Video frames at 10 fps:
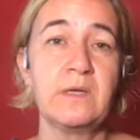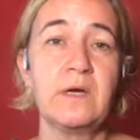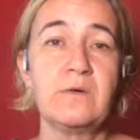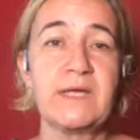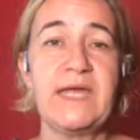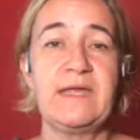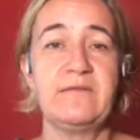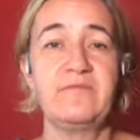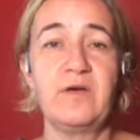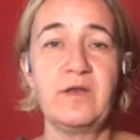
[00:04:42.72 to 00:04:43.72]
Okay,
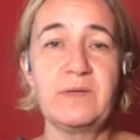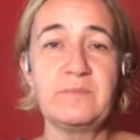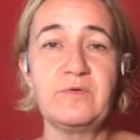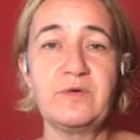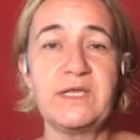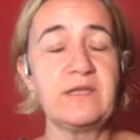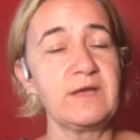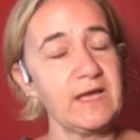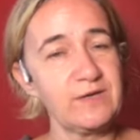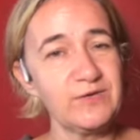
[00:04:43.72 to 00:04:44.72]
following morning you
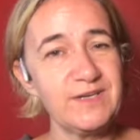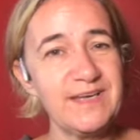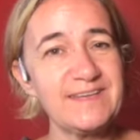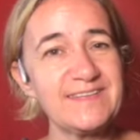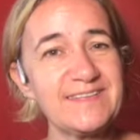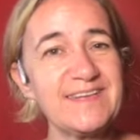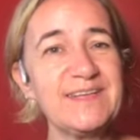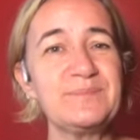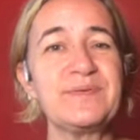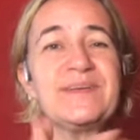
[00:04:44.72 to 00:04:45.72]
get a good night's
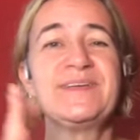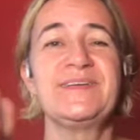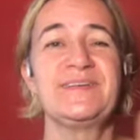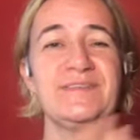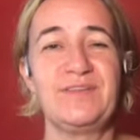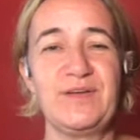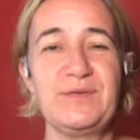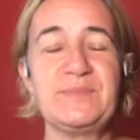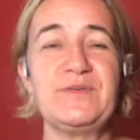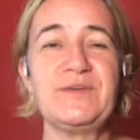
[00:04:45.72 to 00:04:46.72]
sleep.
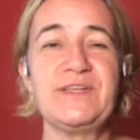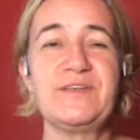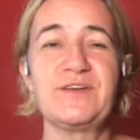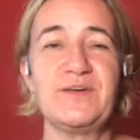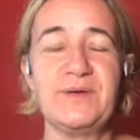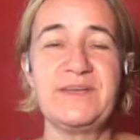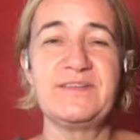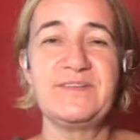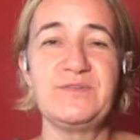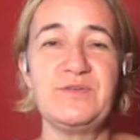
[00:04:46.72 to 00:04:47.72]
Following morning you go
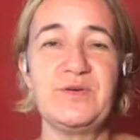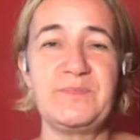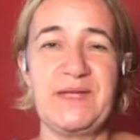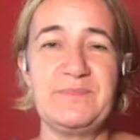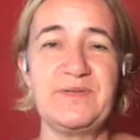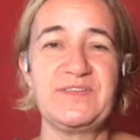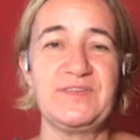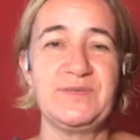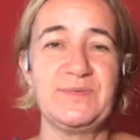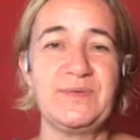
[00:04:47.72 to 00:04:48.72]
into your paper
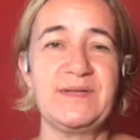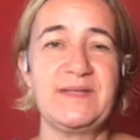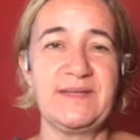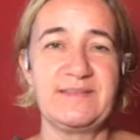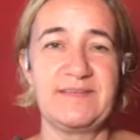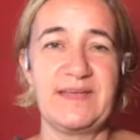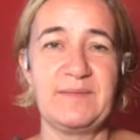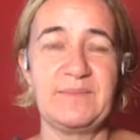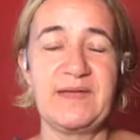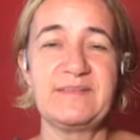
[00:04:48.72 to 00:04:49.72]
2
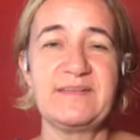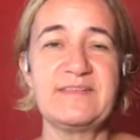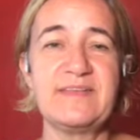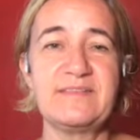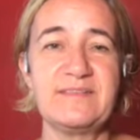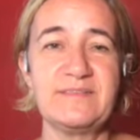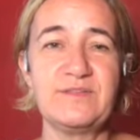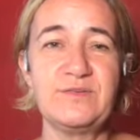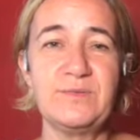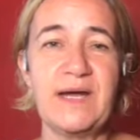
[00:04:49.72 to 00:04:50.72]
exam. As I said, this is
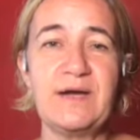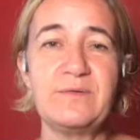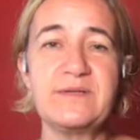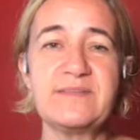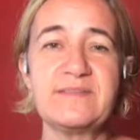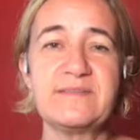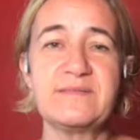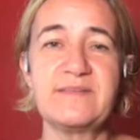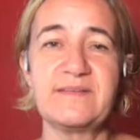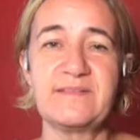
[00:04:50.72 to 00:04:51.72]
2 hours,
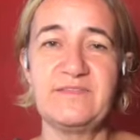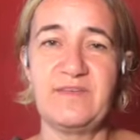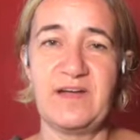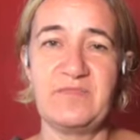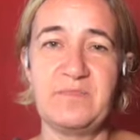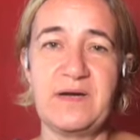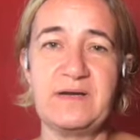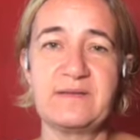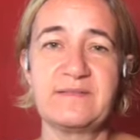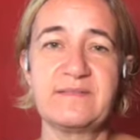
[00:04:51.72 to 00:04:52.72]
65 marks.